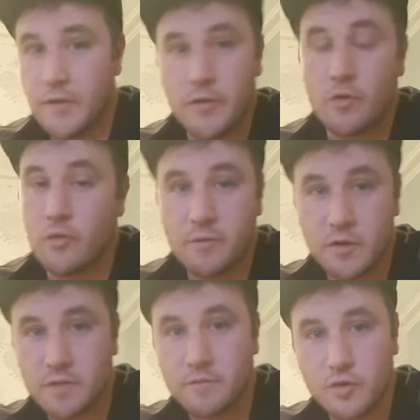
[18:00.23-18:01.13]
And then you're only
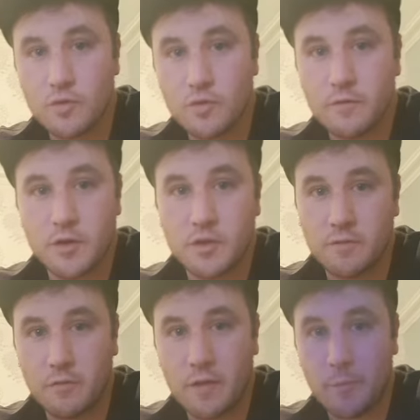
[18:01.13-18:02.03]
fishing for two fish
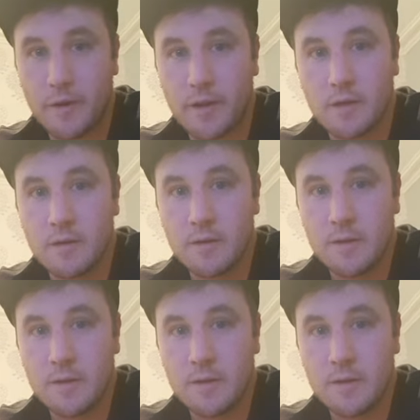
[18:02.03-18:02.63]
off of that peg.